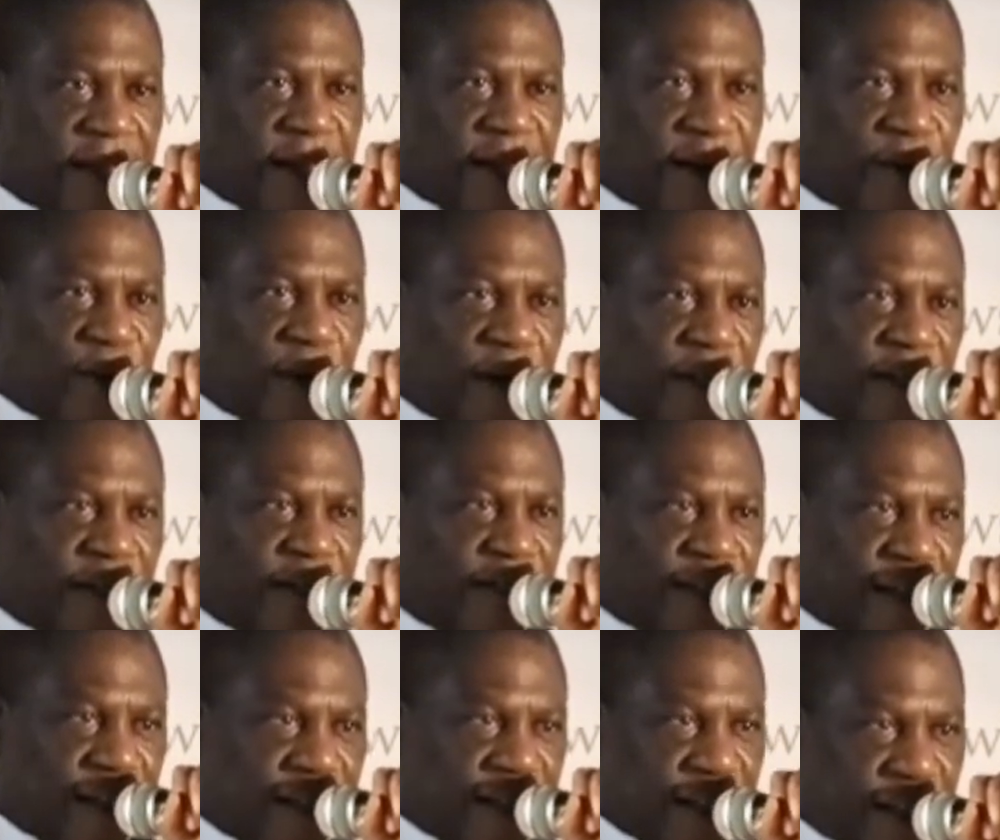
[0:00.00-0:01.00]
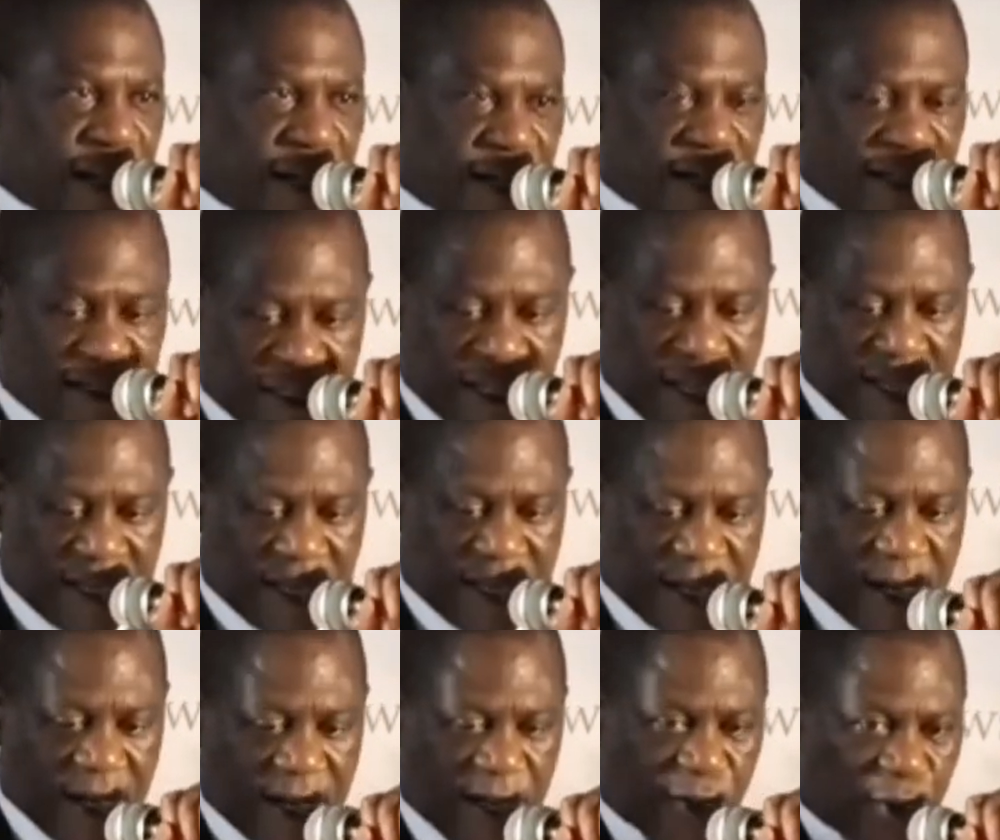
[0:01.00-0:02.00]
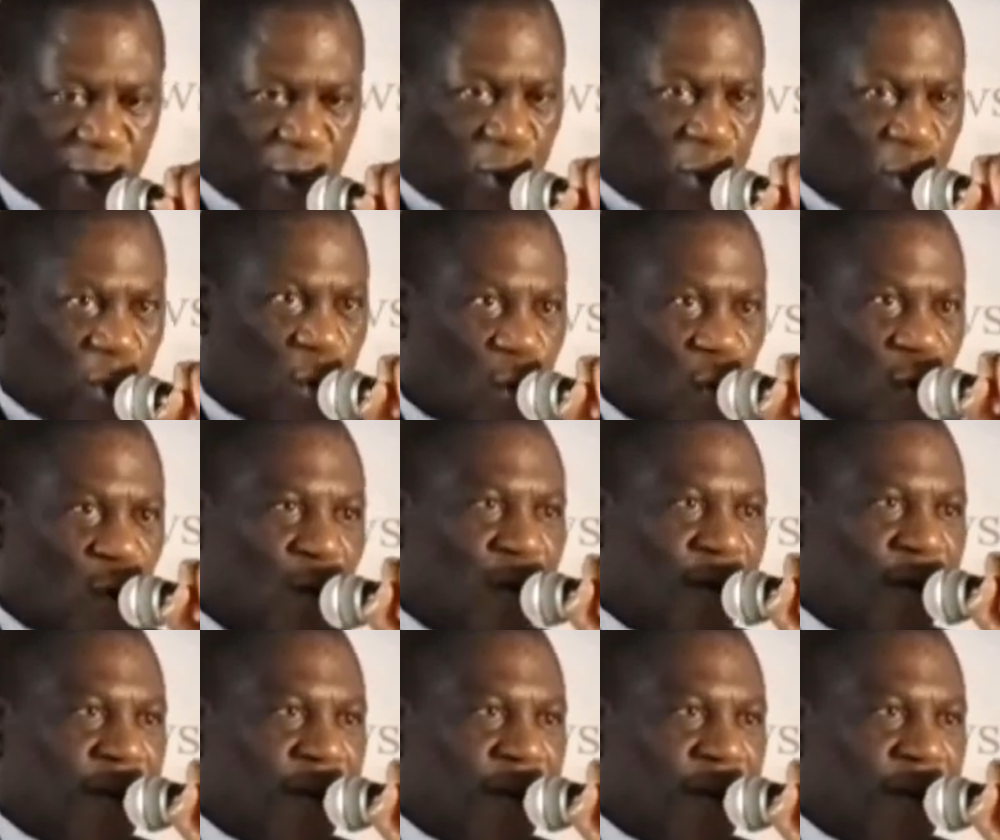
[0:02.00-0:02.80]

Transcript: I was at Alexander High School,